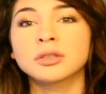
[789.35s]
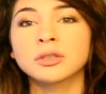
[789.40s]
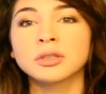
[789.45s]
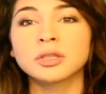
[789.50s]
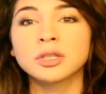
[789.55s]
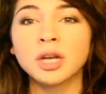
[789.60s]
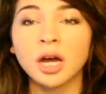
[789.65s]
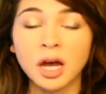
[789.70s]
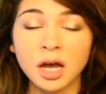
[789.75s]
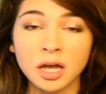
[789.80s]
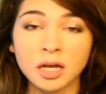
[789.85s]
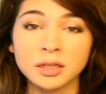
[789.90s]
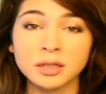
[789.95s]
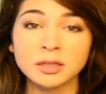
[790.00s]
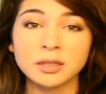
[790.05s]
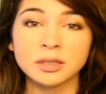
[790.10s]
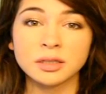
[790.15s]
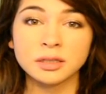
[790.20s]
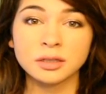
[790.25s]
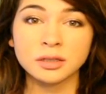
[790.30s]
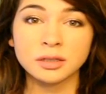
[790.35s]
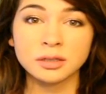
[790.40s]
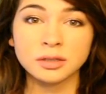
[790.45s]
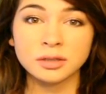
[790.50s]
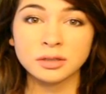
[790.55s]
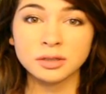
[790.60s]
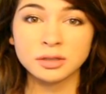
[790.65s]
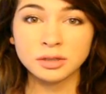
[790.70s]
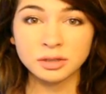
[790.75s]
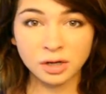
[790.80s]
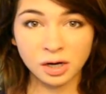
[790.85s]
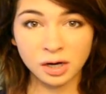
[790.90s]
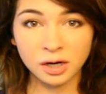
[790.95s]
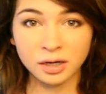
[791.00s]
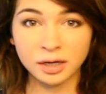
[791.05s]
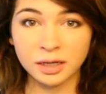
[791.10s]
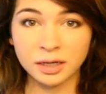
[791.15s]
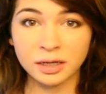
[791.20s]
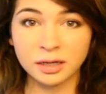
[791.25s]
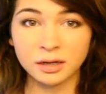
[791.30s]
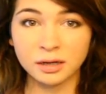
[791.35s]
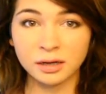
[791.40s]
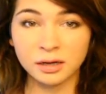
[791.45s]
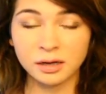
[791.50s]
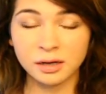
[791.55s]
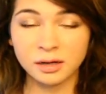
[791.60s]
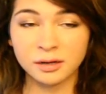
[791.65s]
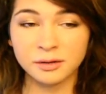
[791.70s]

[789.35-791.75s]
just started